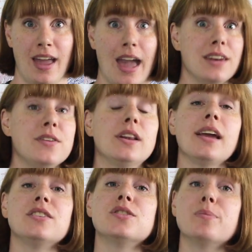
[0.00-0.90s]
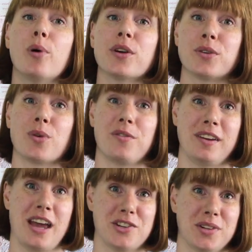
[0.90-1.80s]
And if you'd like to support The
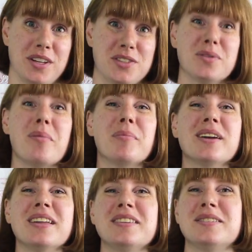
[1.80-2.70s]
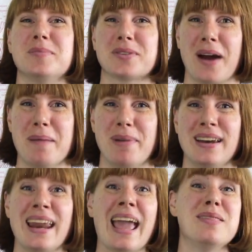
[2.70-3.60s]
Roving Naturalist, remember to hit the subscribe
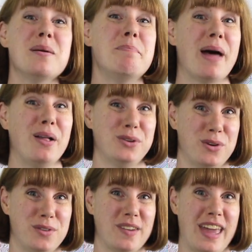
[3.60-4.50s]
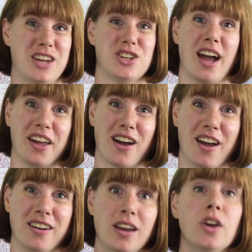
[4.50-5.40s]
button and the bell notification
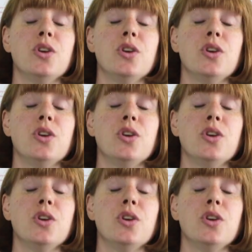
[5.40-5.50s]
icon.